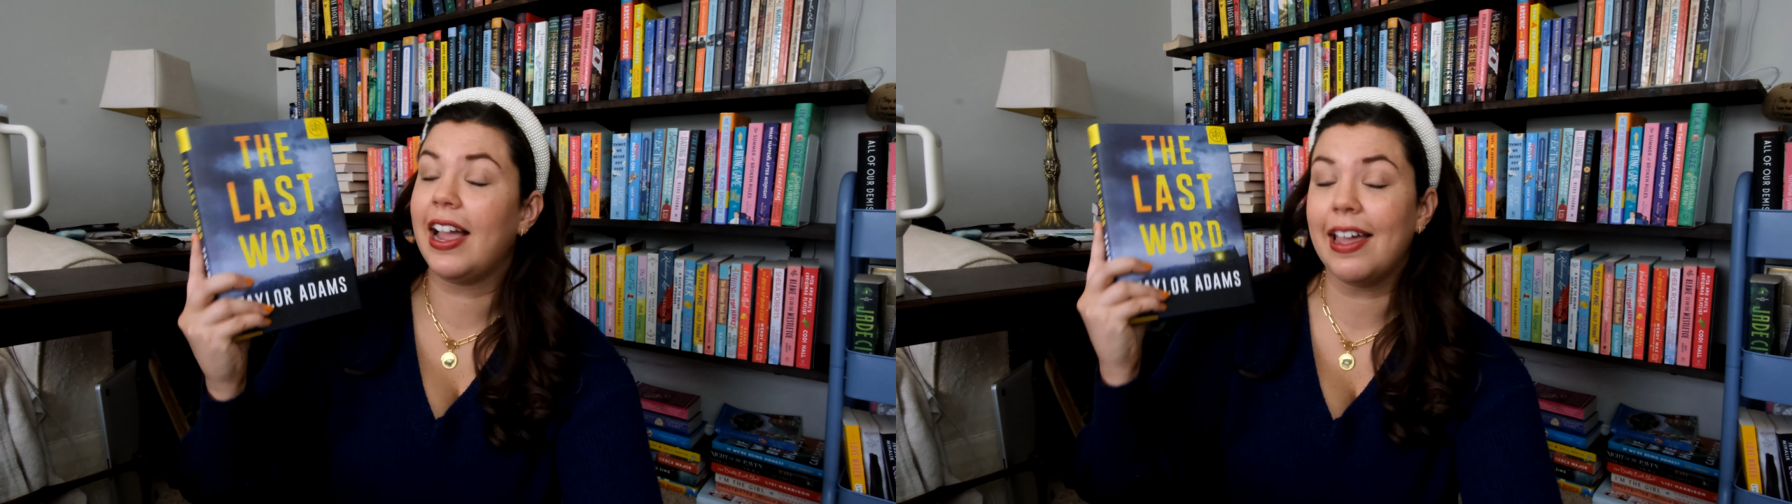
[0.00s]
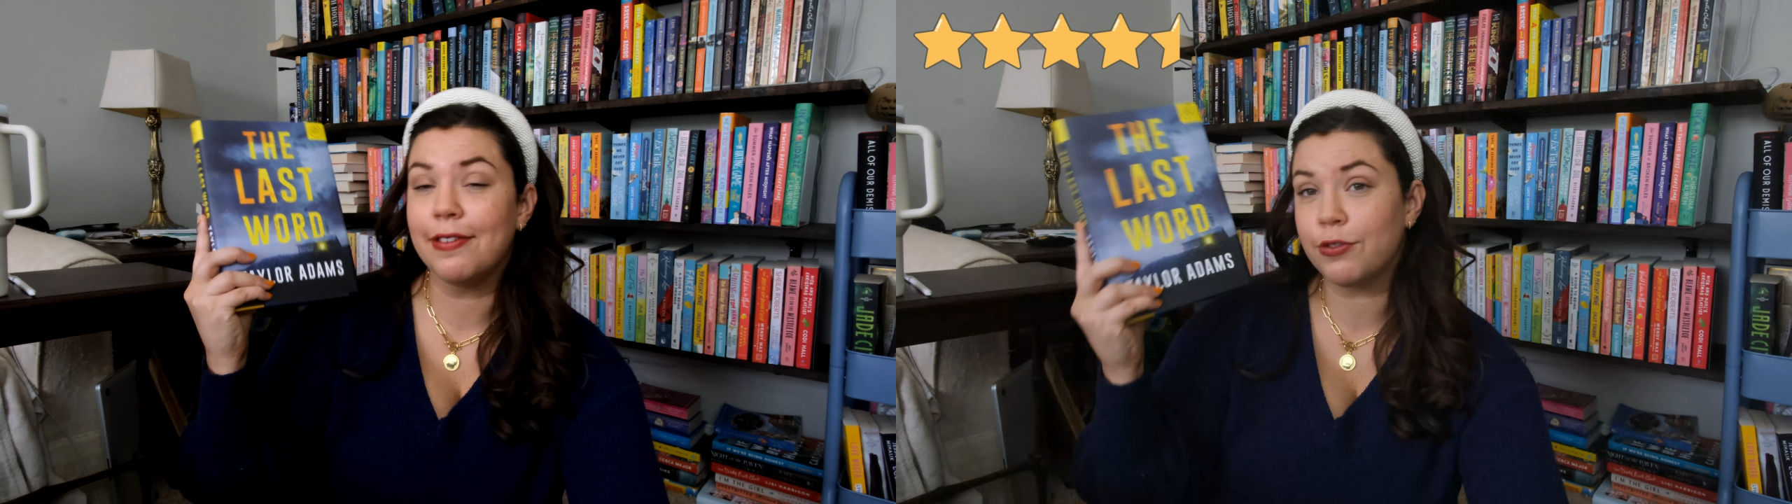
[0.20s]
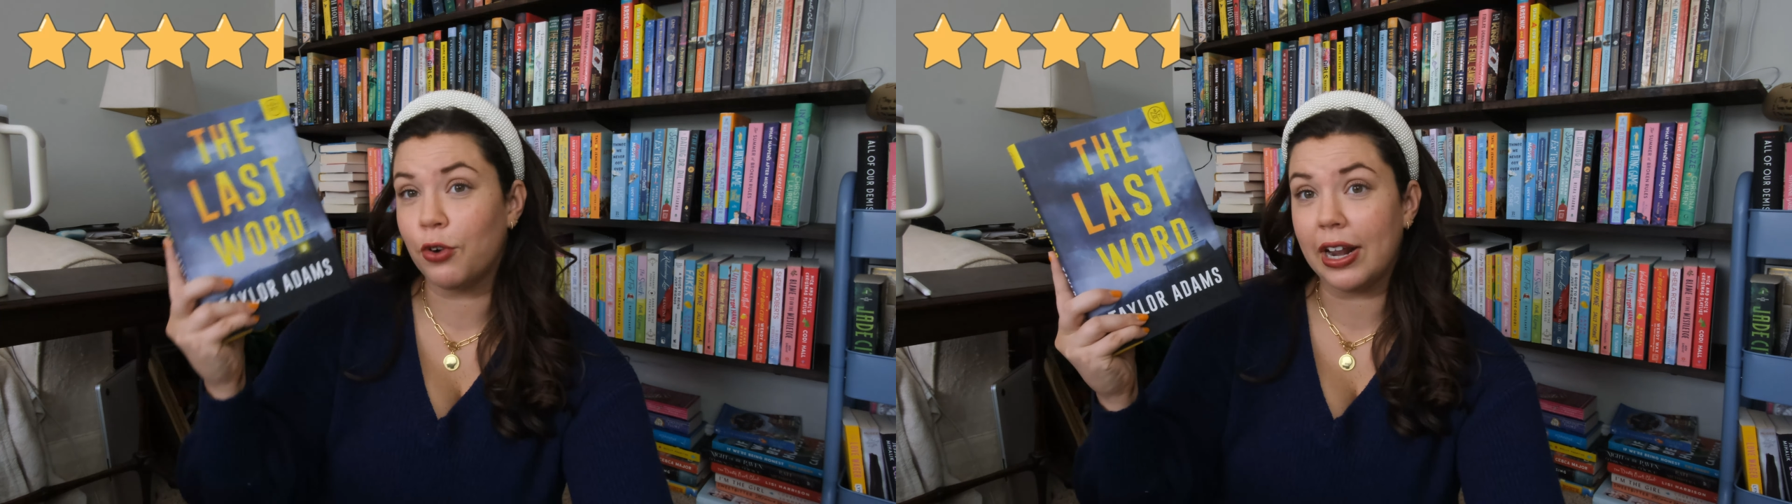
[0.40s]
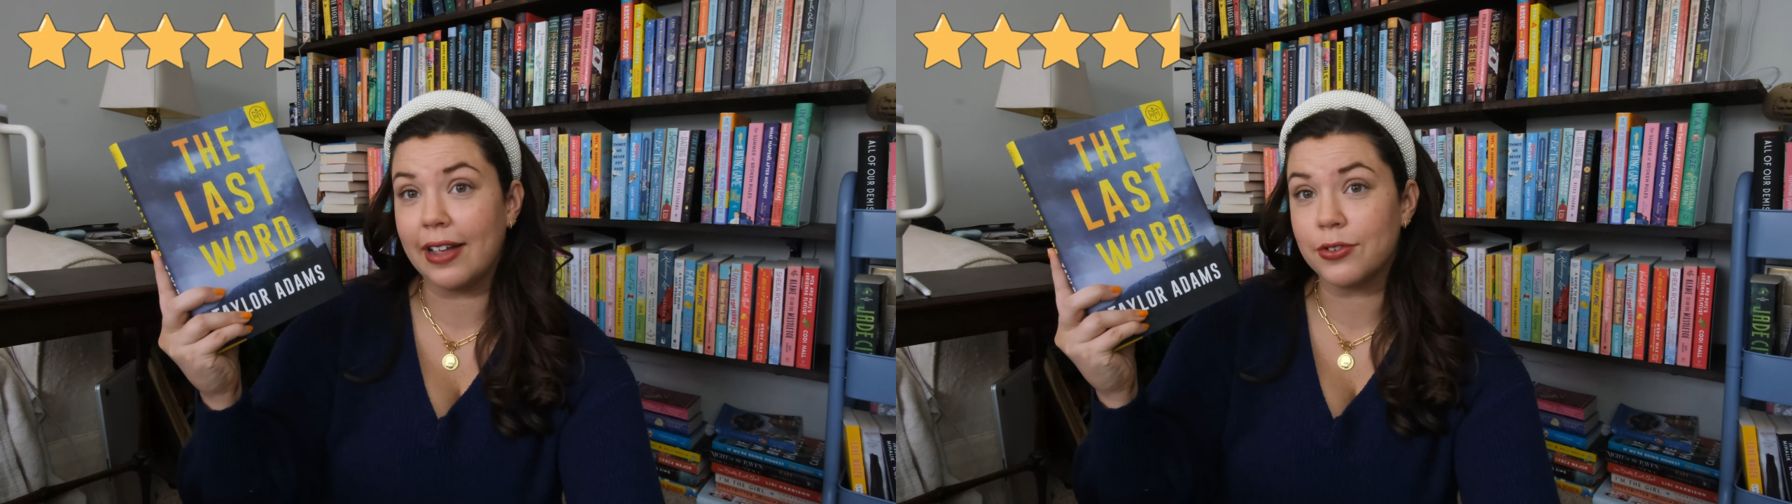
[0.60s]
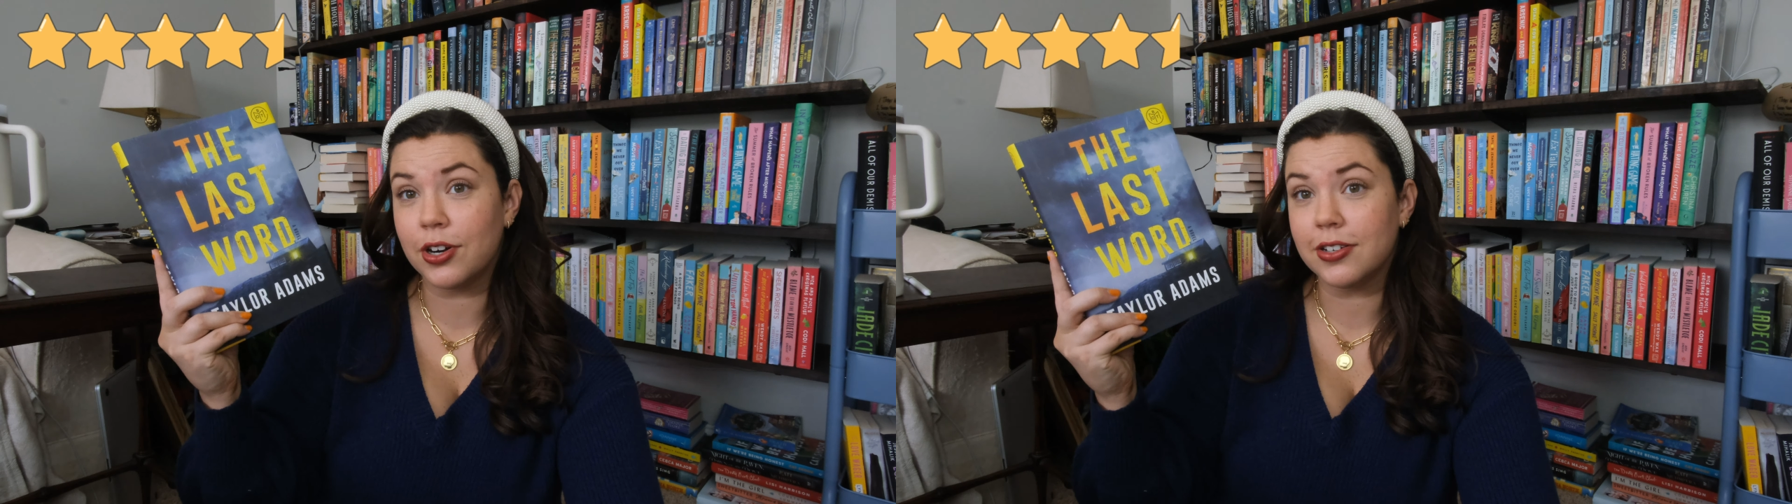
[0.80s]
I gave this
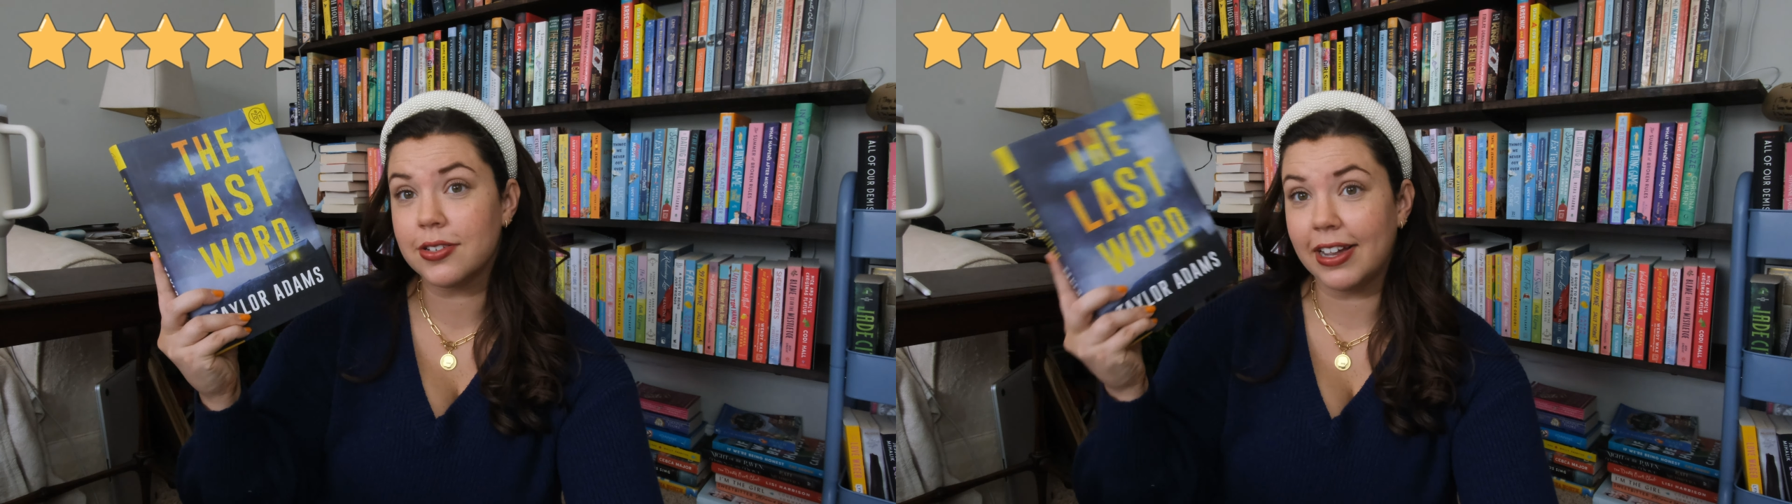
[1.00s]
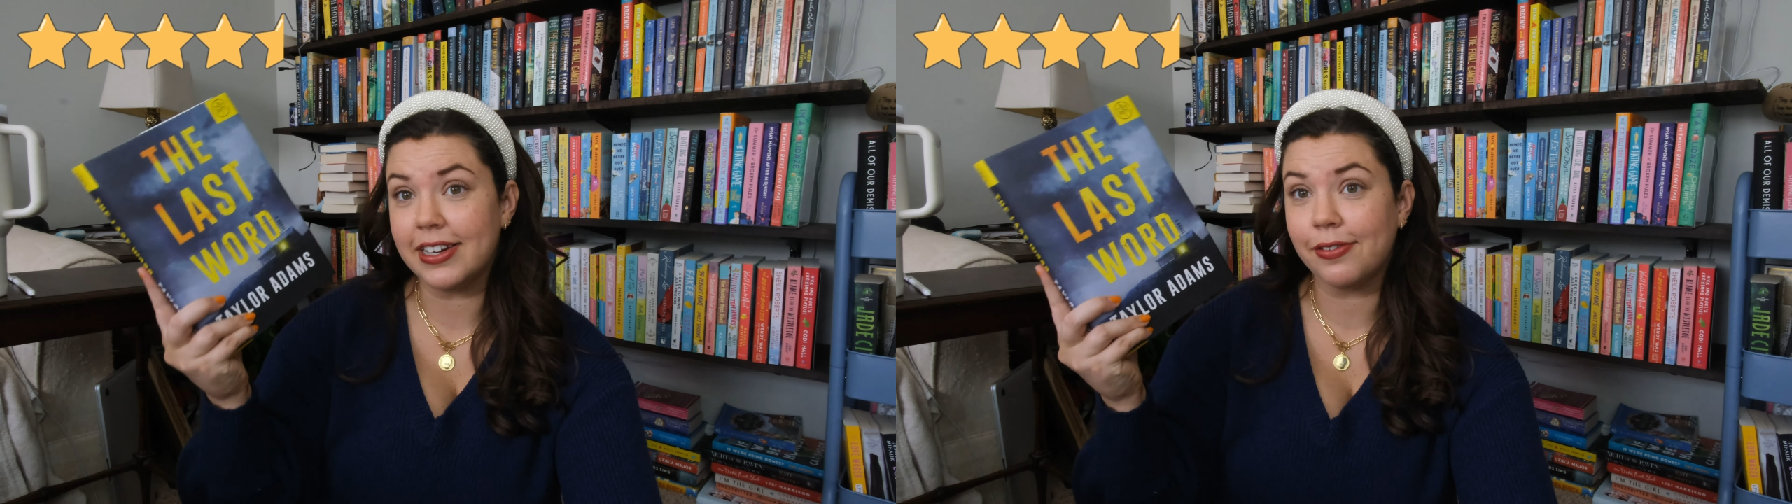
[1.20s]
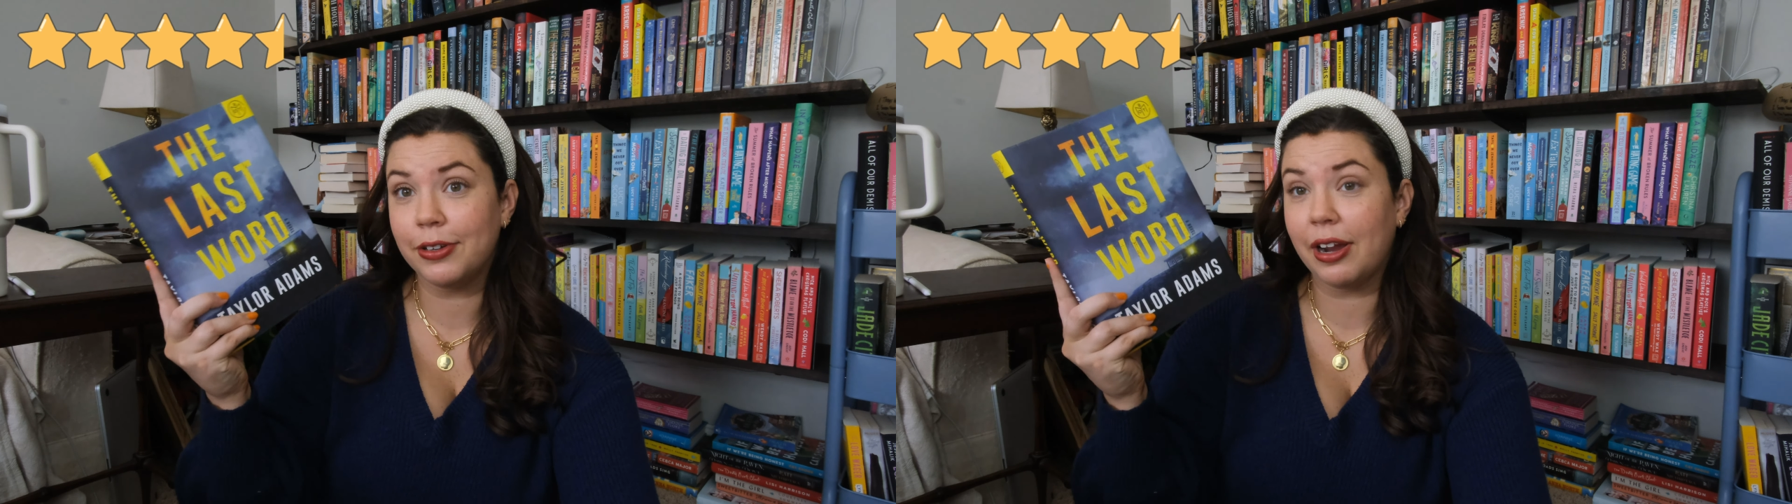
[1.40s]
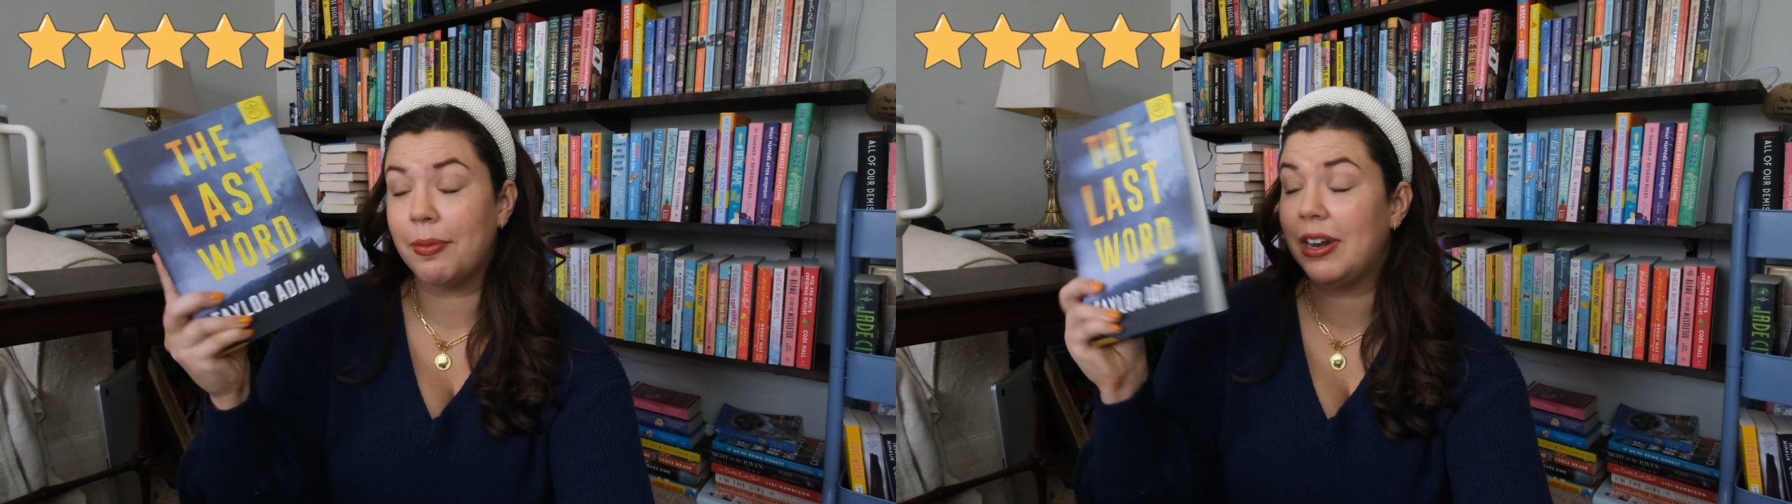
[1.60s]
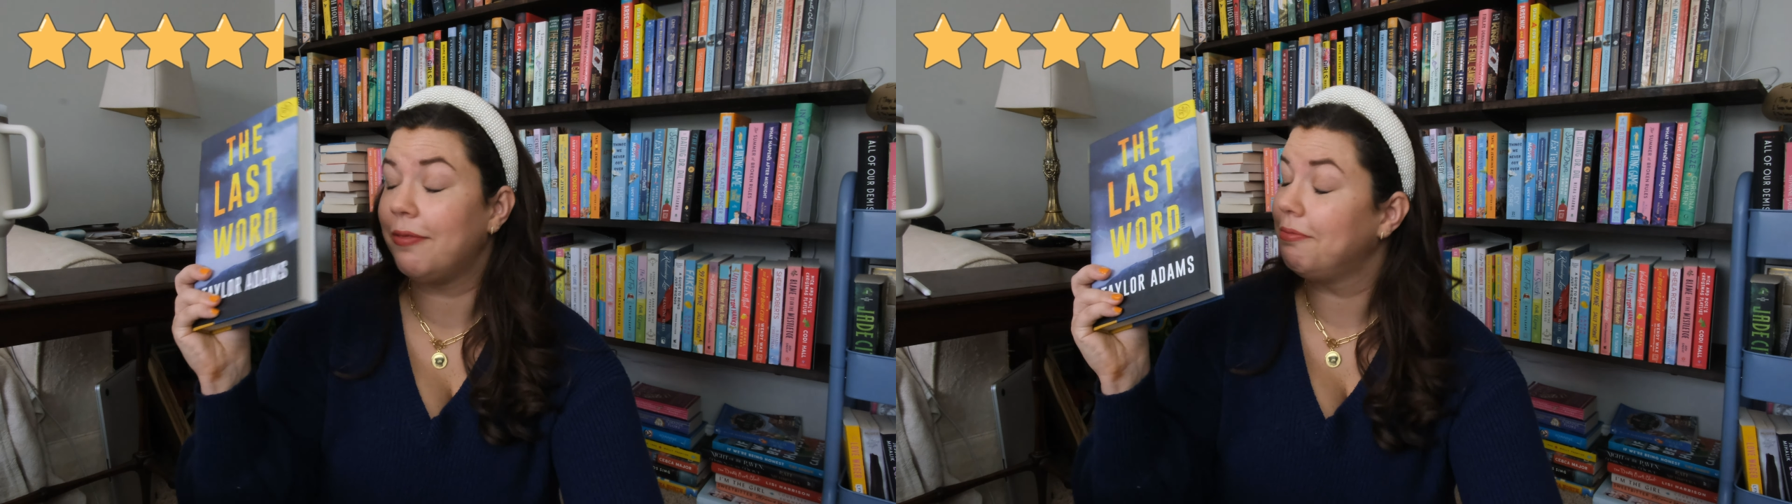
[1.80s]
4.5 stars. I definitely
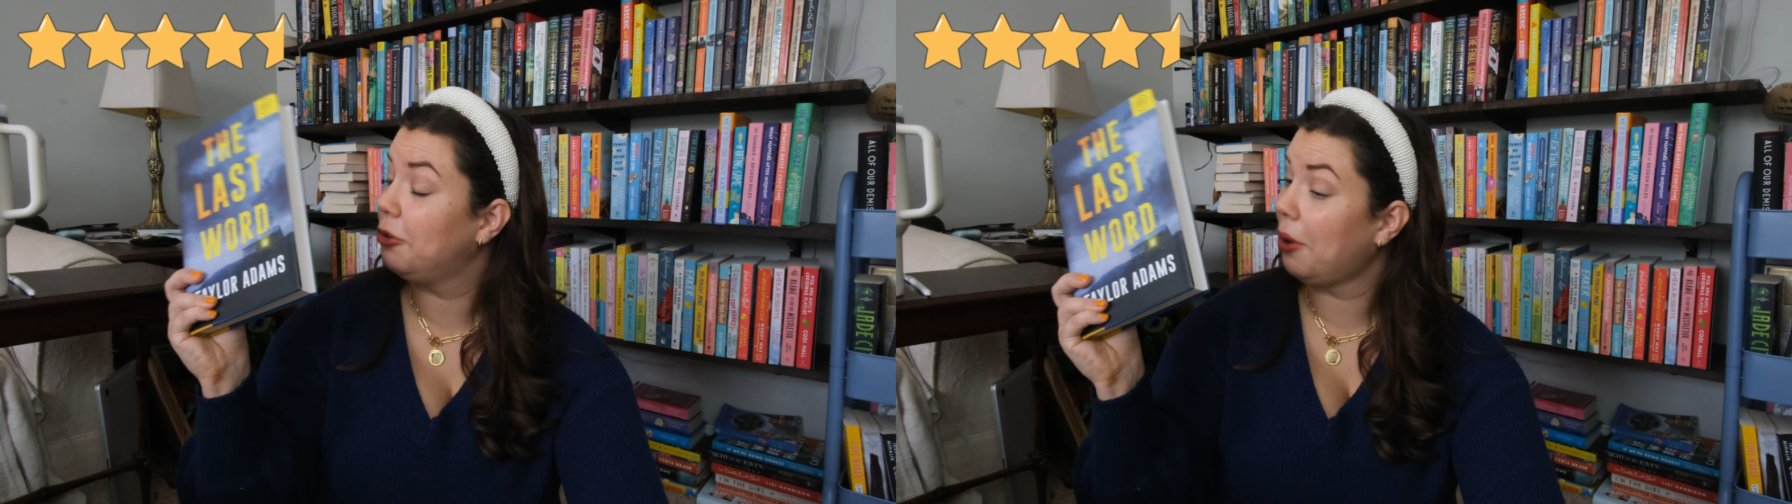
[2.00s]
recommend it.